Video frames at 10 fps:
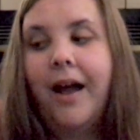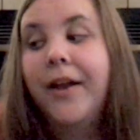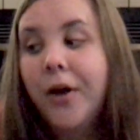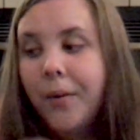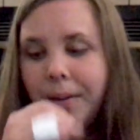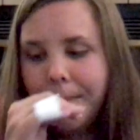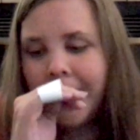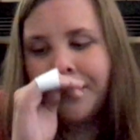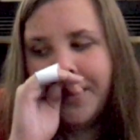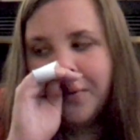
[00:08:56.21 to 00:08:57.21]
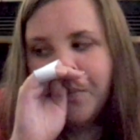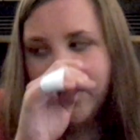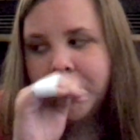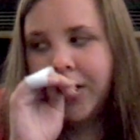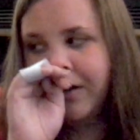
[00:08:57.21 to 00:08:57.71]
I know it made me want
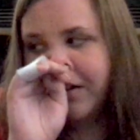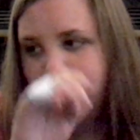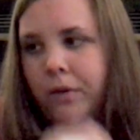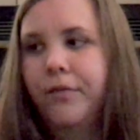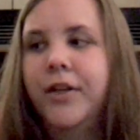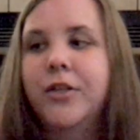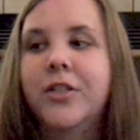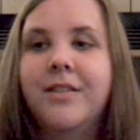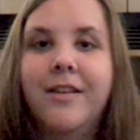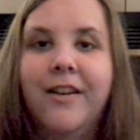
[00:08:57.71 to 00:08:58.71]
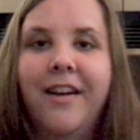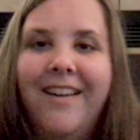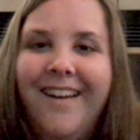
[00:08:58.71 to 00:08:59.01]
to check on orphanages here.